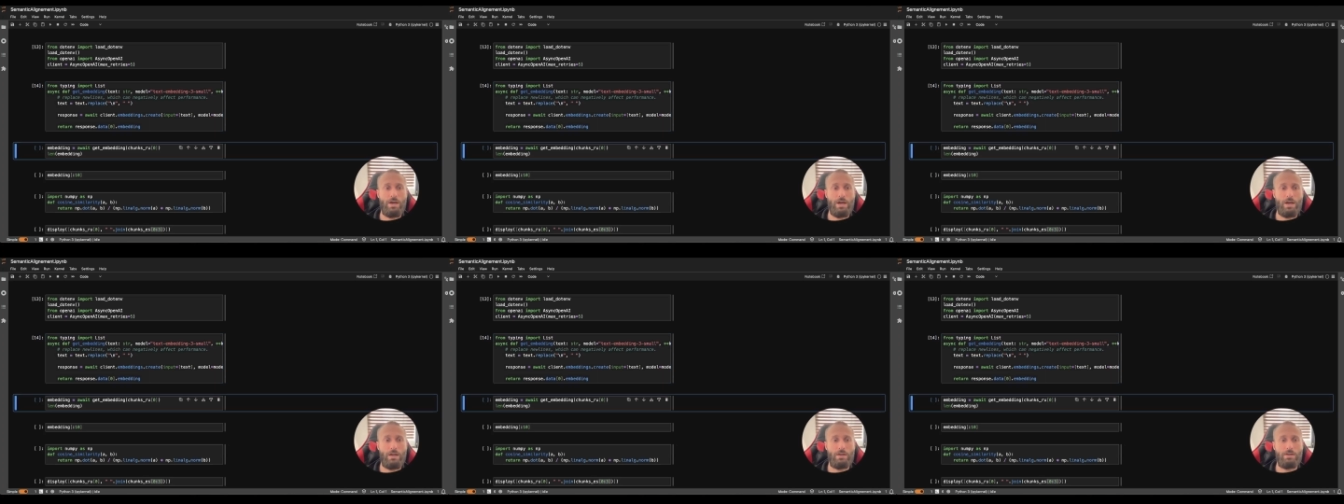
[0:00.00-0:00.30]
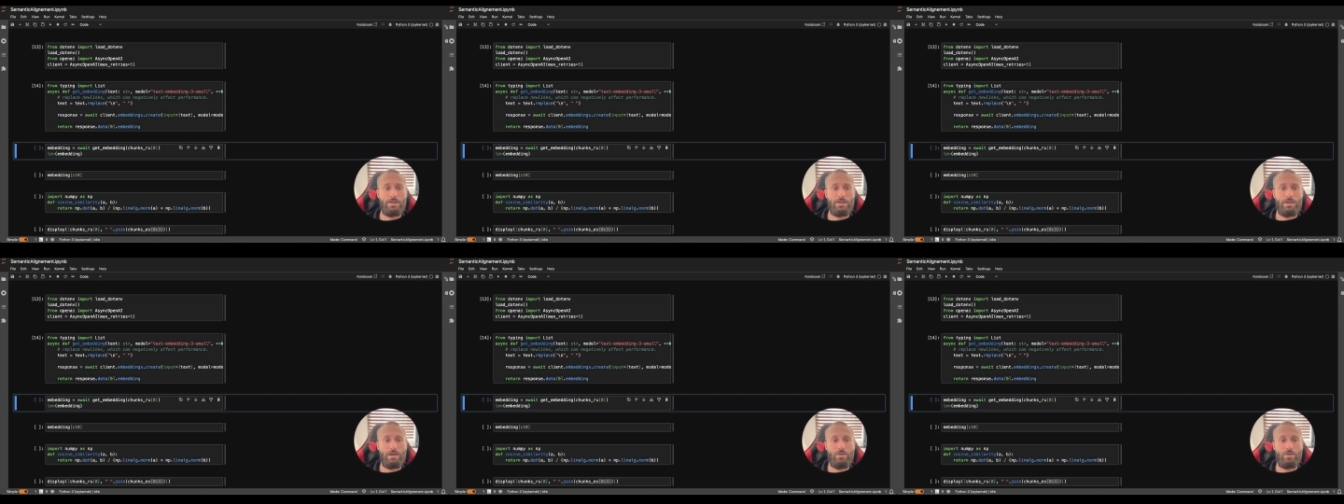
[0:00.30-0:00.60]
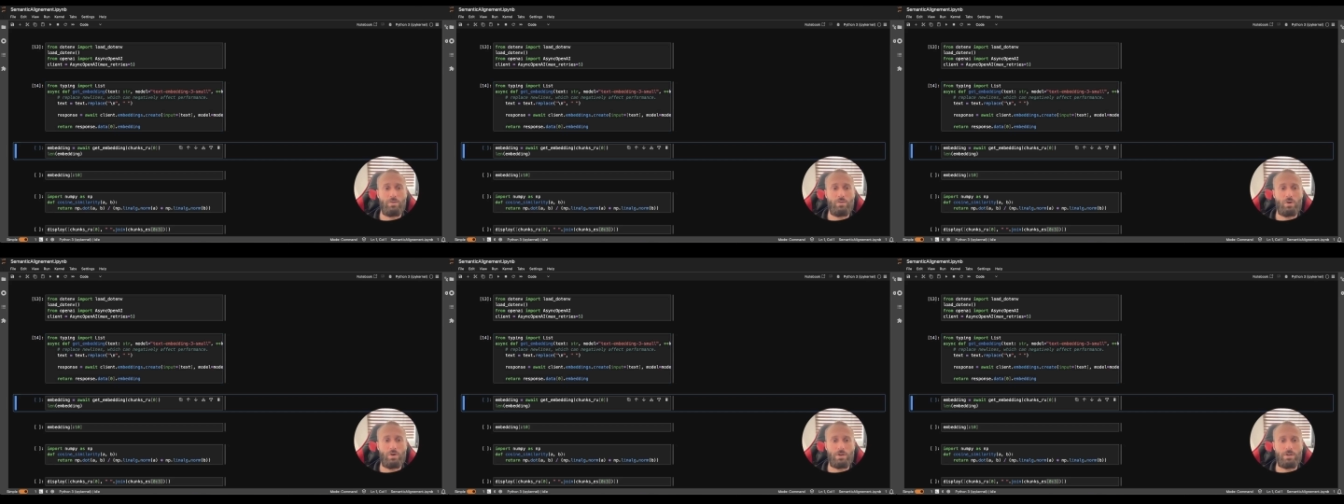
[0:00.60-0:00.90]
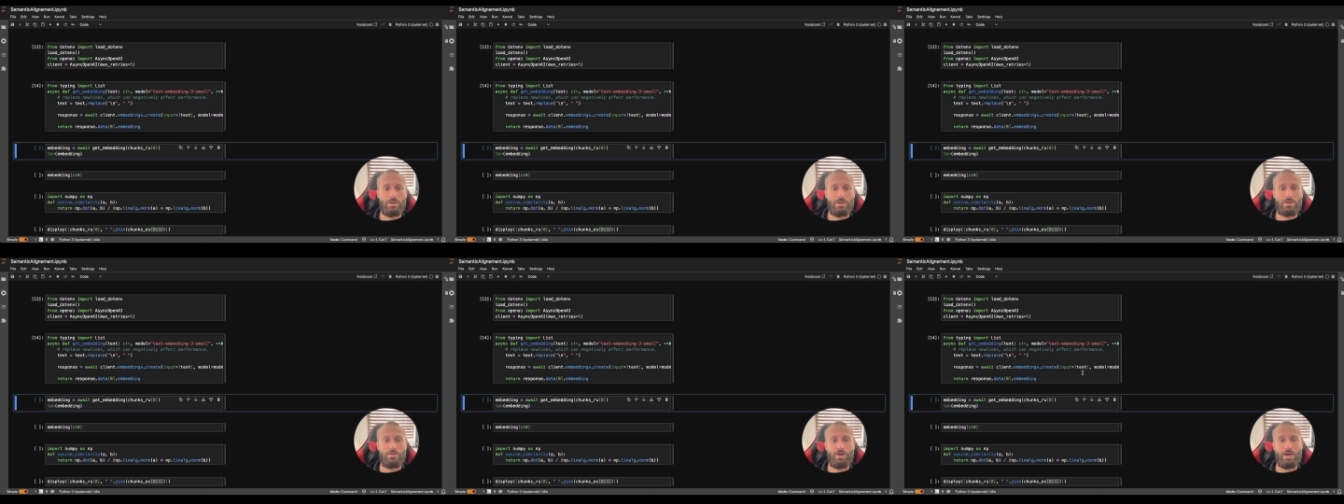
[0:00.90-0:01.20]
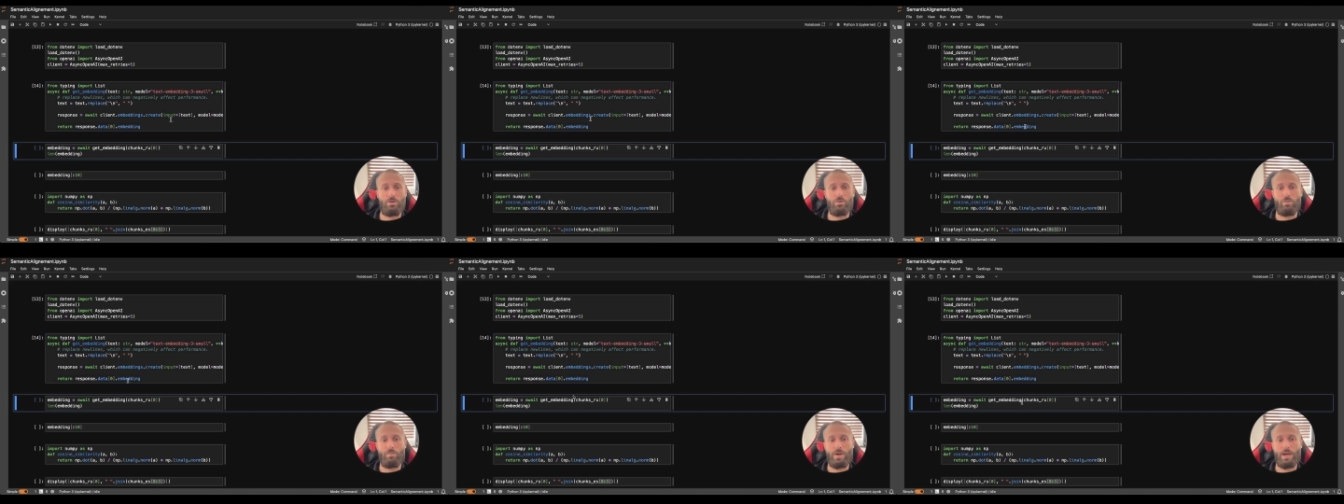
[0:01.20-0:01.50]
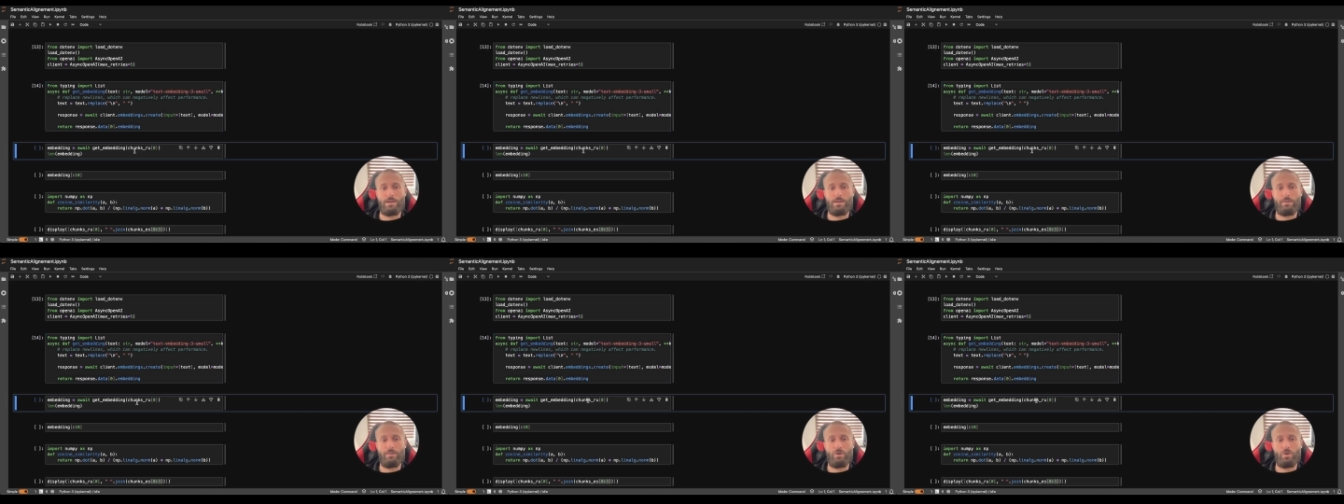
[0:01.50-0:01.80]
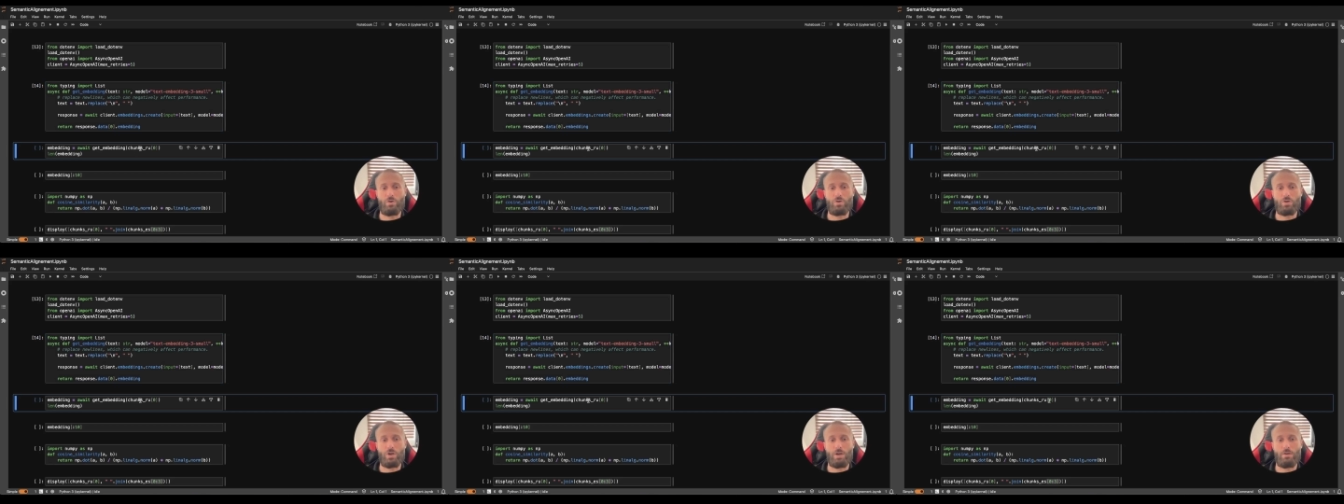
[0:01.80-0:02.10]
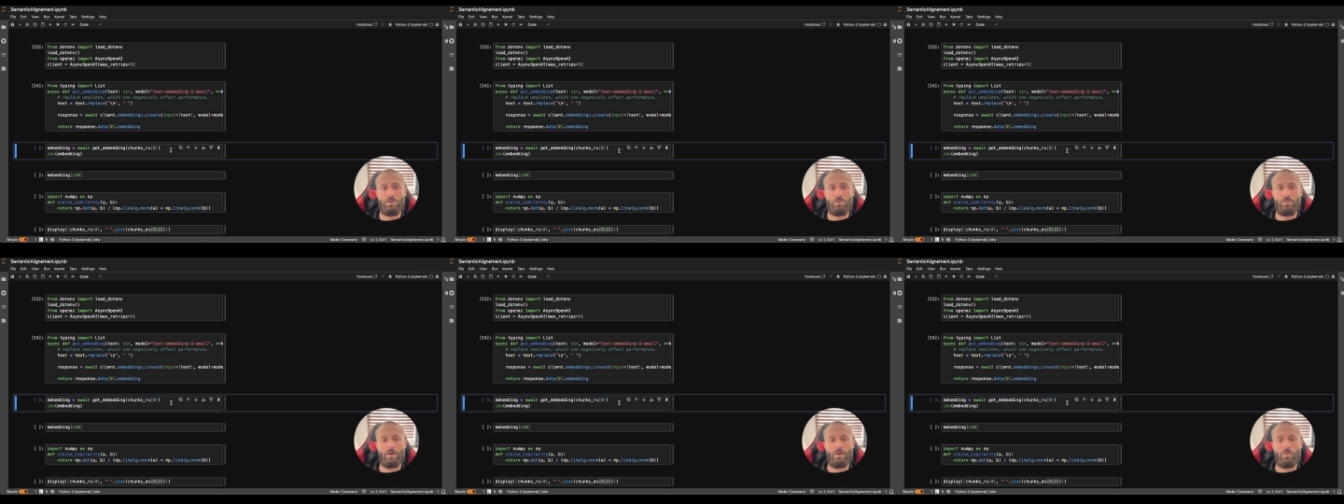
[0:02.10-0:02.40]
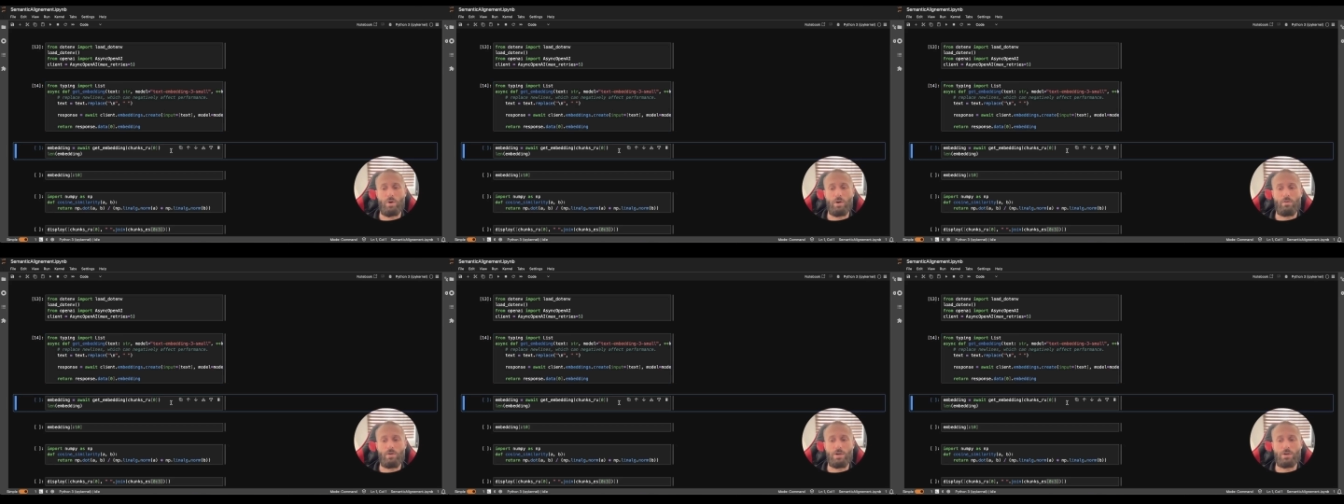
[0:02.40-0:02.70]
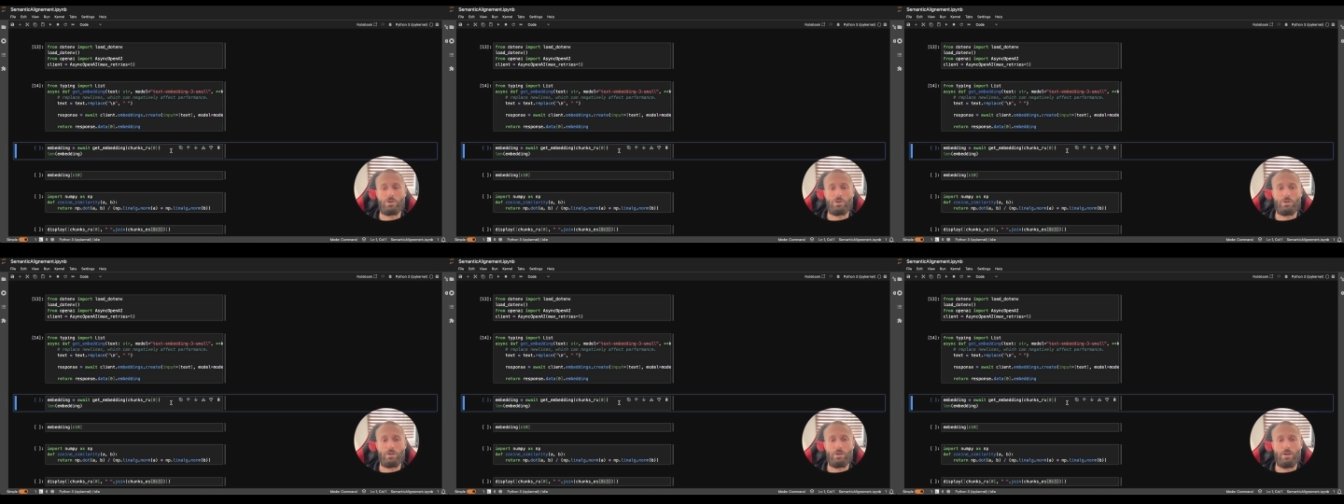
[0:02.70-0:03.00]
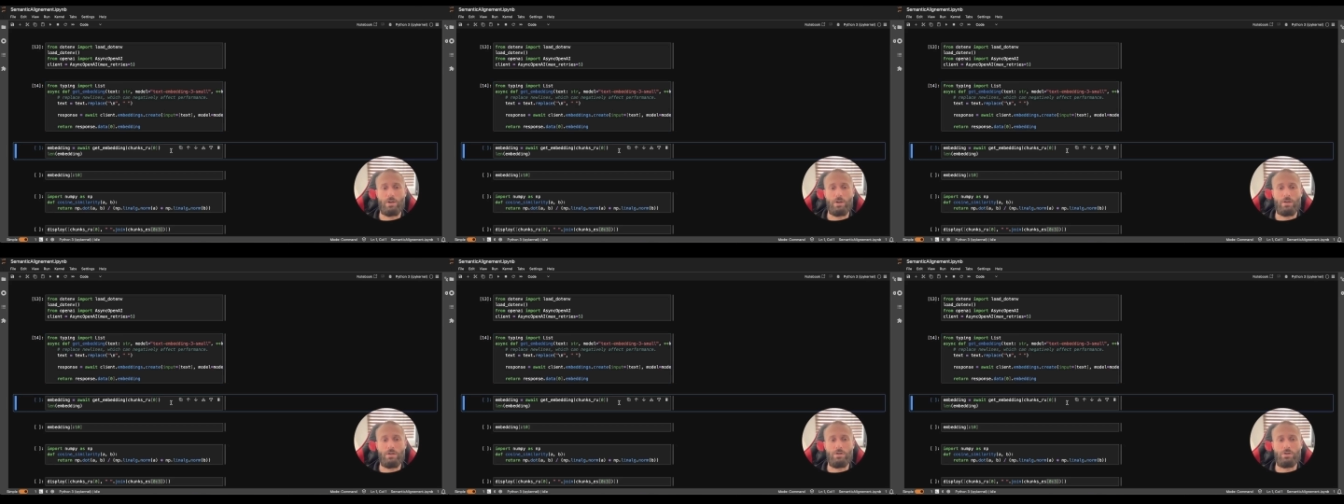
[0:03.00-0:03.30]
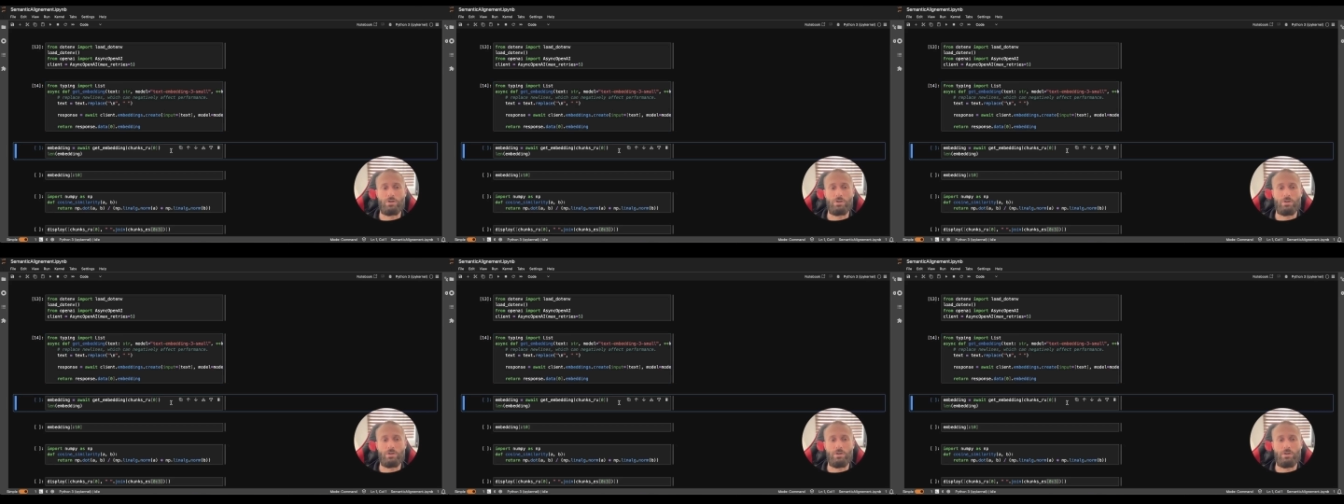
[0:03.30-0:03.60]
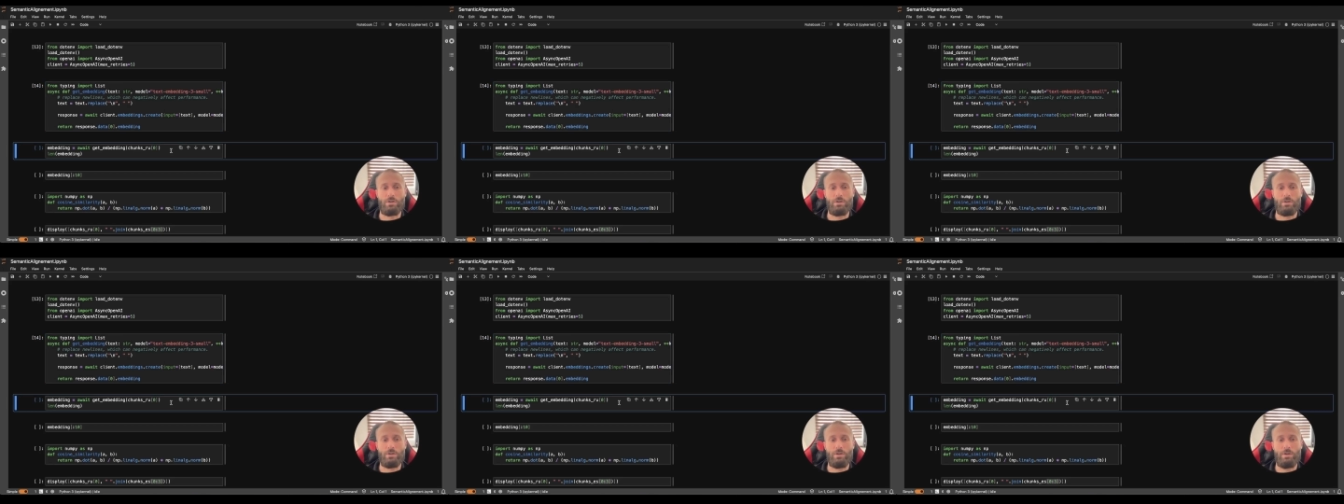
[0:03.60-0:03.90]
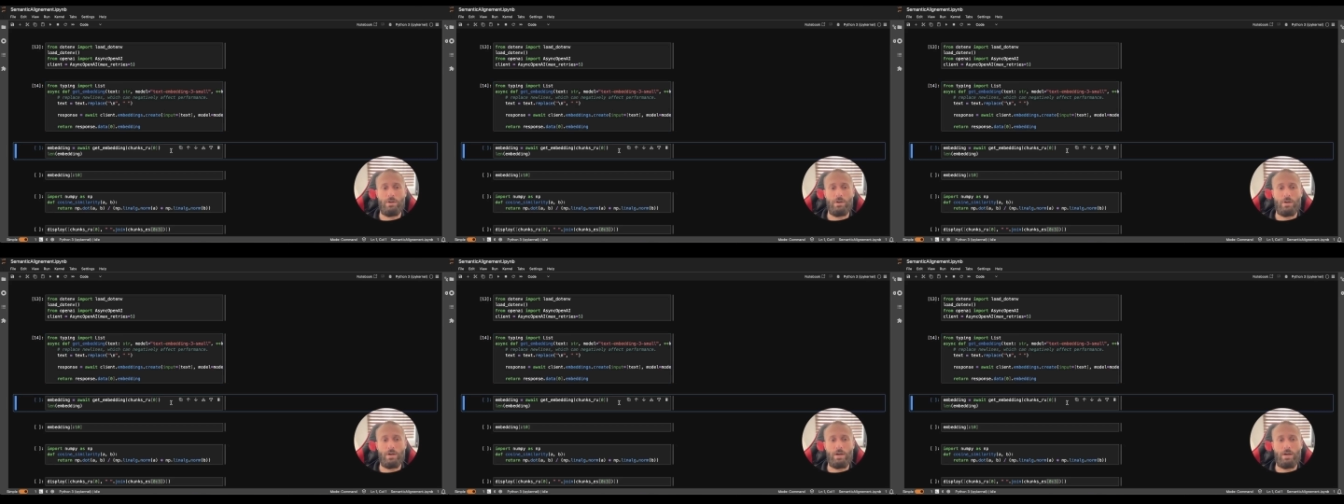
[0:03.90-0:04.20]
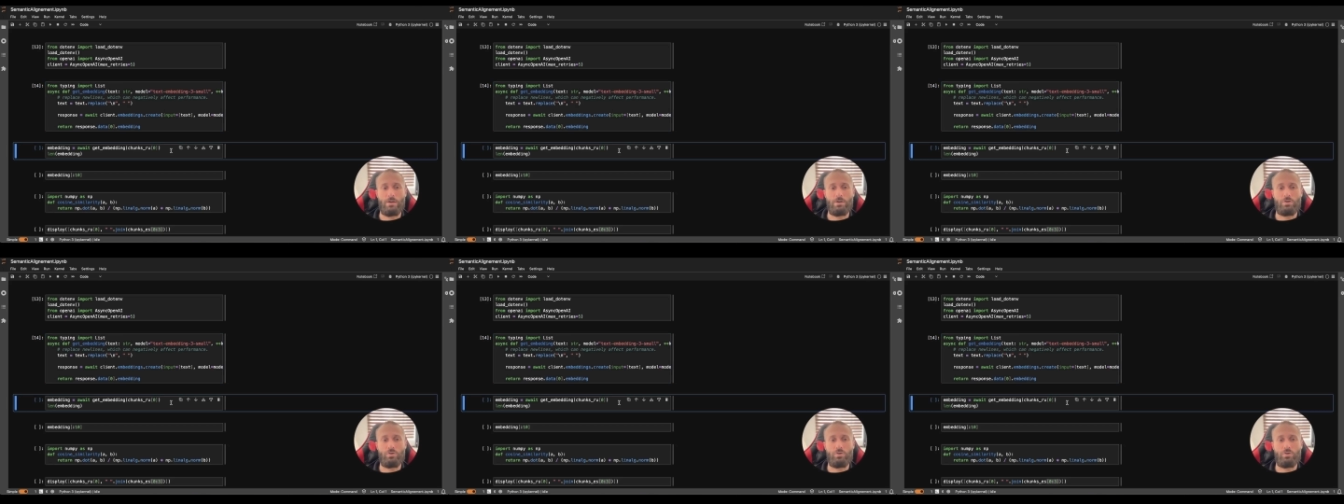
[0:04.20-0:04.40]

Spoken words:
And let's see how it works. Let's try to embed the first chunk of our Russian edition, and to